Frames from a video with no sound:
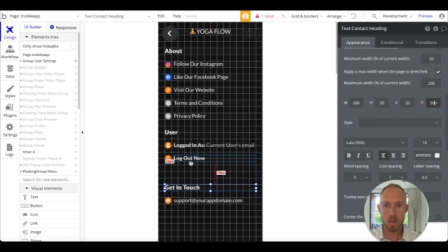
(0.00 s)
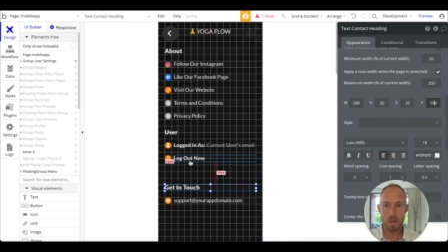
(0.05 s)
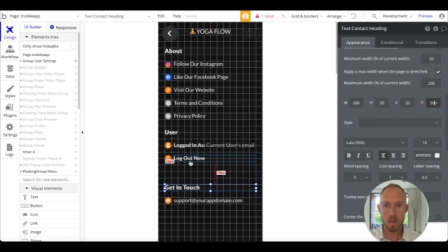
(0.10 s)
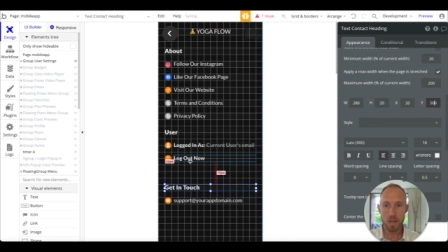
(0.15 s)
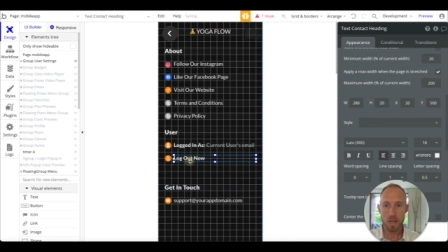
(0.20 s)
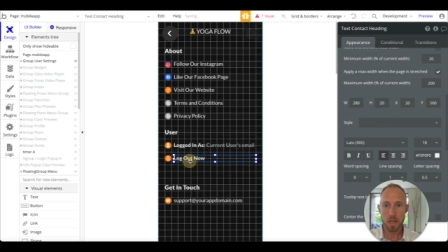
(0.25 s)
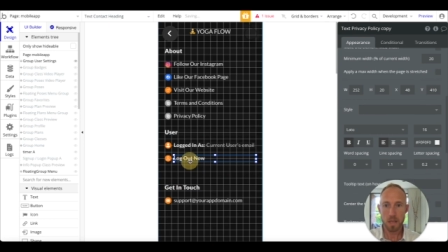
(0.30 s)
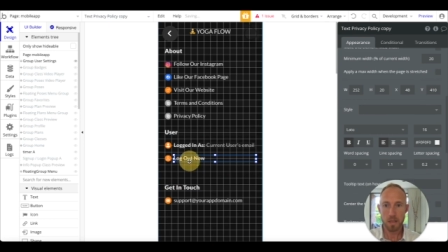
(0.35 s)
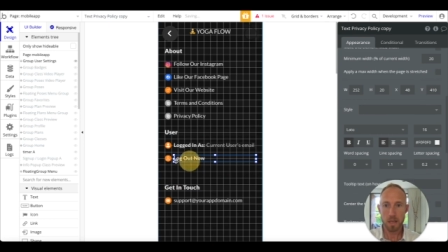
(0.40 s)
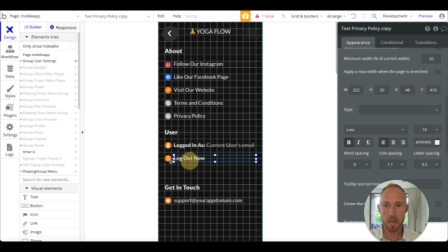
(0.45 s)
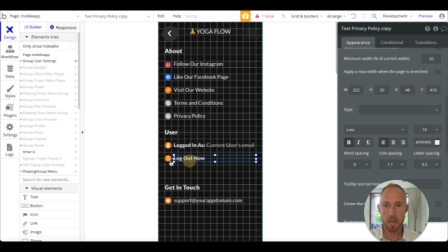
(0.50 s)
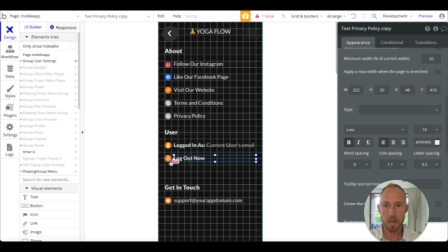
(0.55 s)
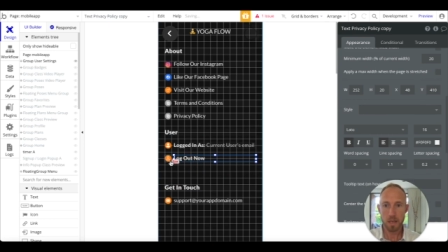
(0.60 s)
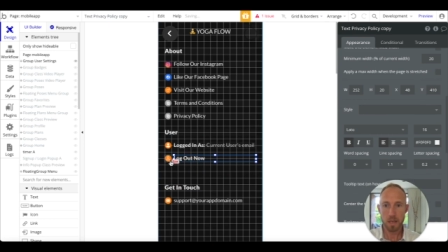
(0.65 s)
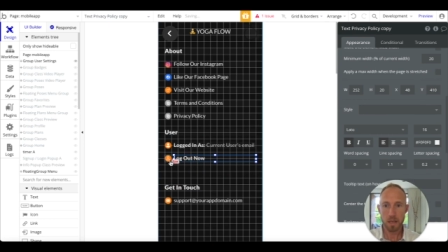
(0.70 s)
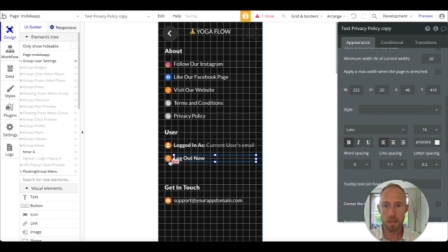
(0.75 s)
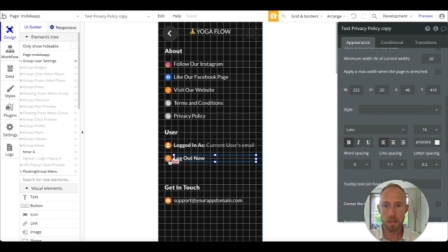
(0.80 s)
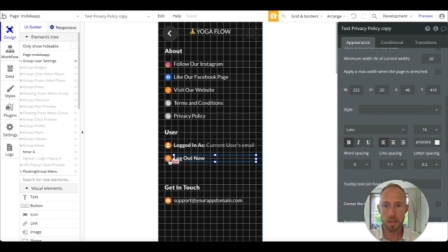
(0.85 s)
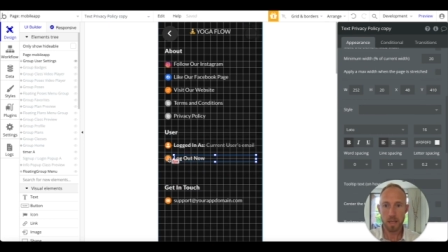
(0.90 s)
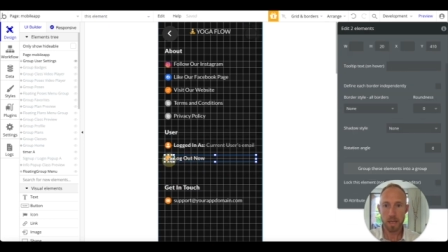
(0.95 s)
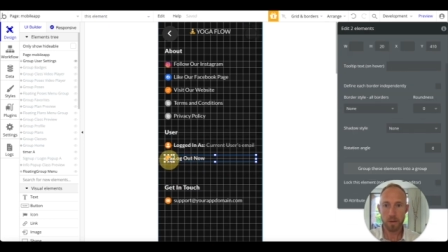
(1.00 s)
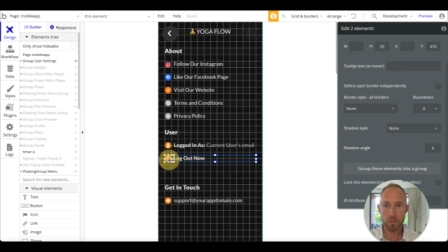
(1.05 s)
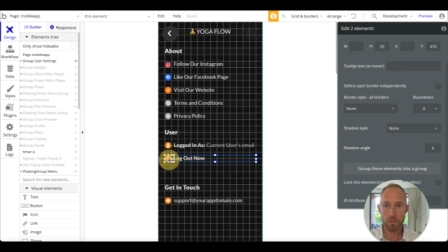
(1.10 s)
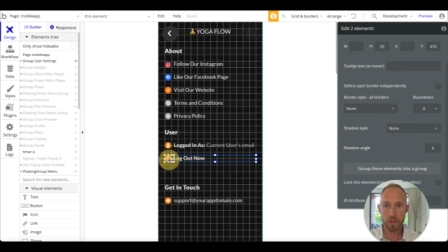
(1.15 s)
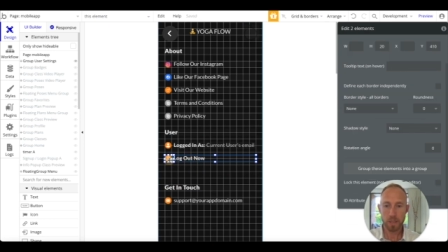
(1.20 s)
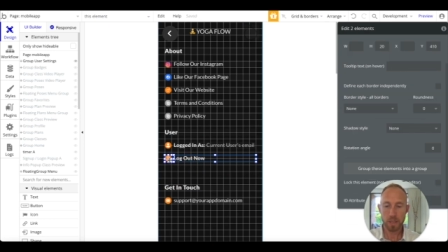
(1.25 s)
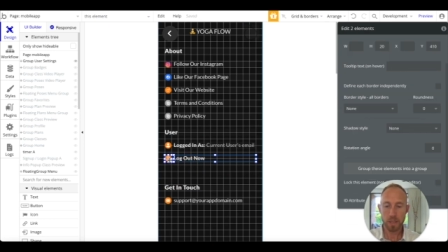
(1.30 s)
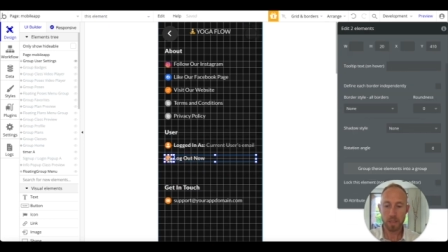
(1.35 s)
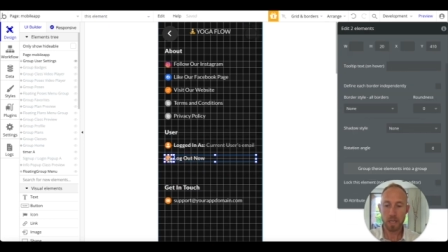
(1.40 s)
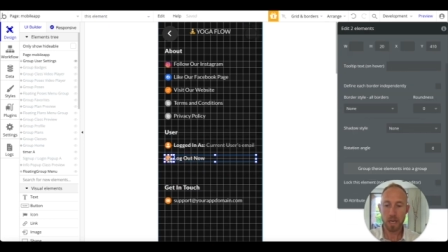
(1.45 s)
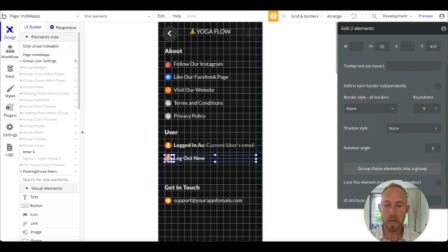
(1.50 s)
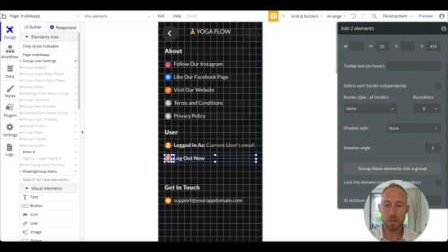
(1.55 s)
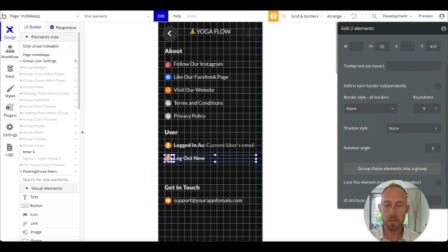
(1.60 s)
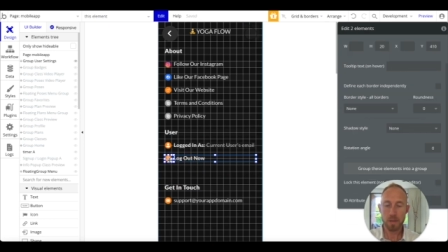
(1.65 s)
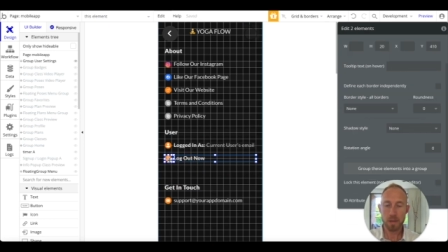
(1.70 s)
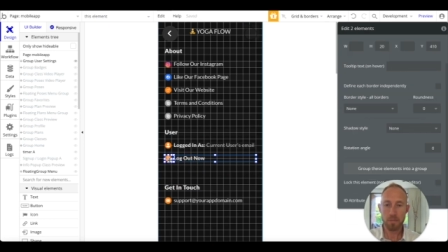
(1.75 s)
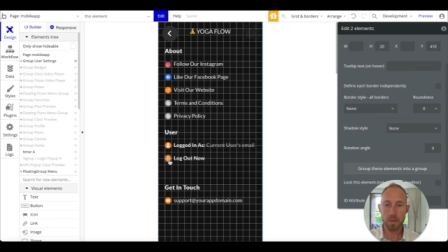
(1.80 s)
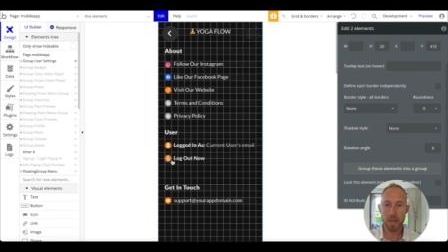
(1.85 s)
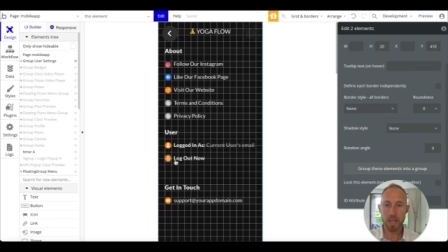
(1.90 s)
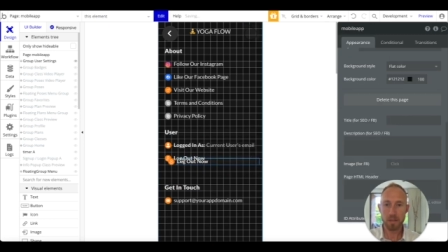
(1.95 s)
And then now we can
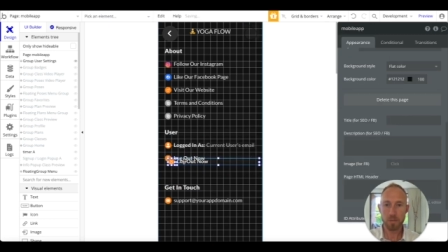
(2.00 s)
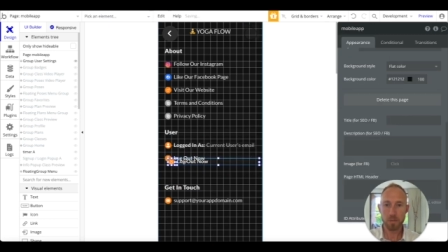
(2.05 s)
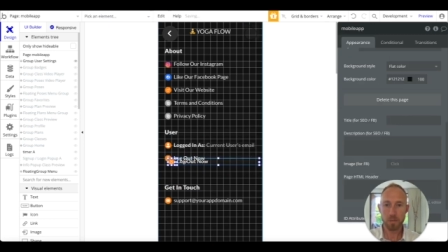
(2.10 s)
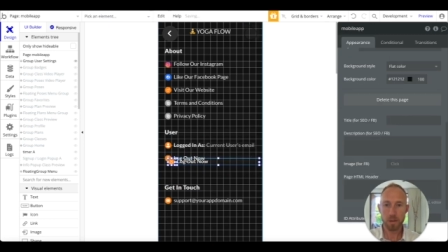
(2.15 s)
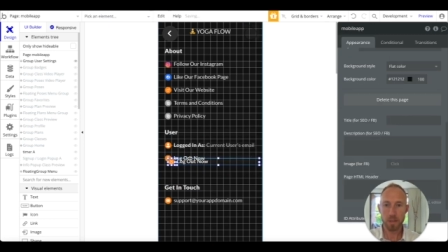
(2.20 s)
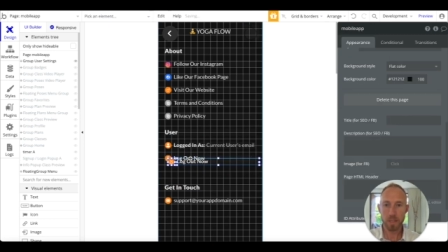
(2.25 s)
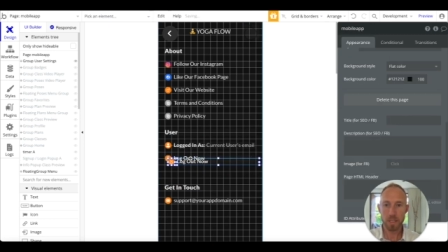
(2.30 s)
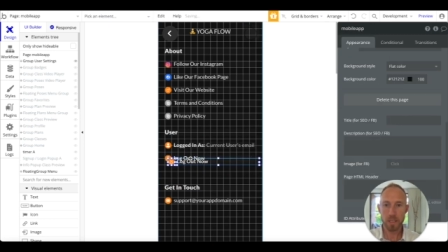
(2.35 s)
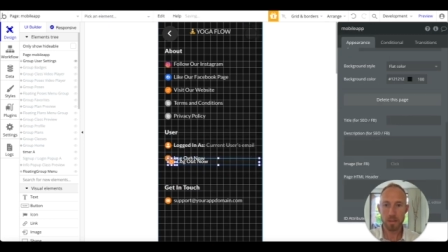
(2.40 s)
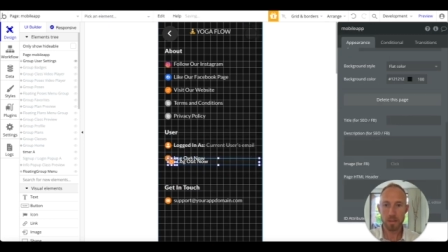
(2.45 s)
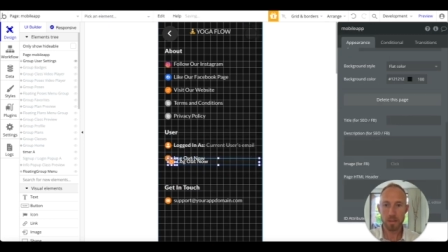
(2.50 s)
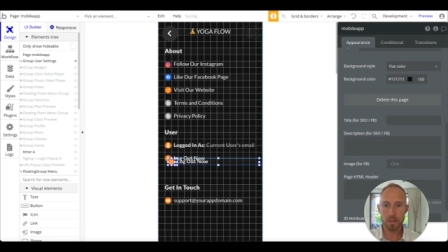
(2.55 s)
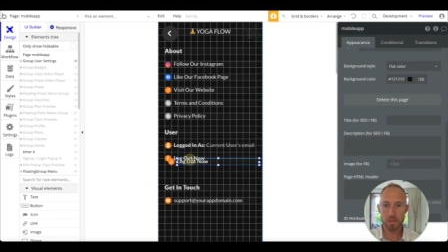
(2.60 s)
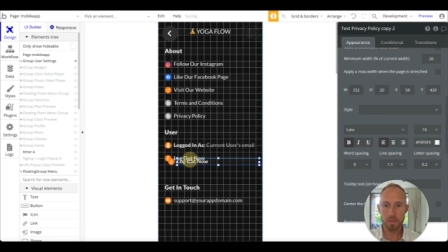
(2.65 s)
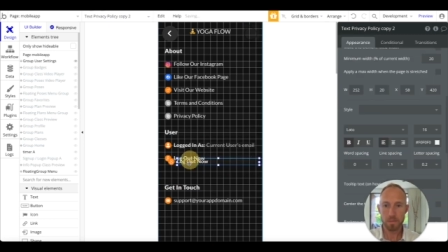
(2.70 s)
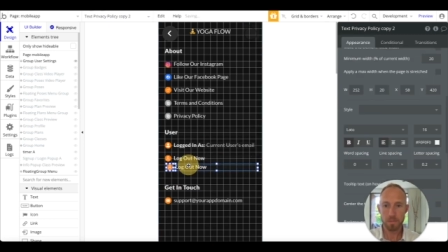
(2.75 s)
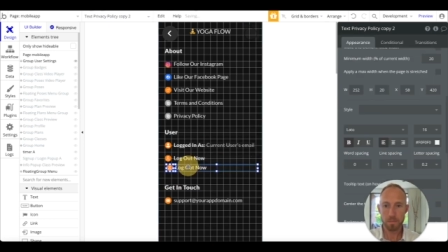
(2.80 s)
copy and paste one of these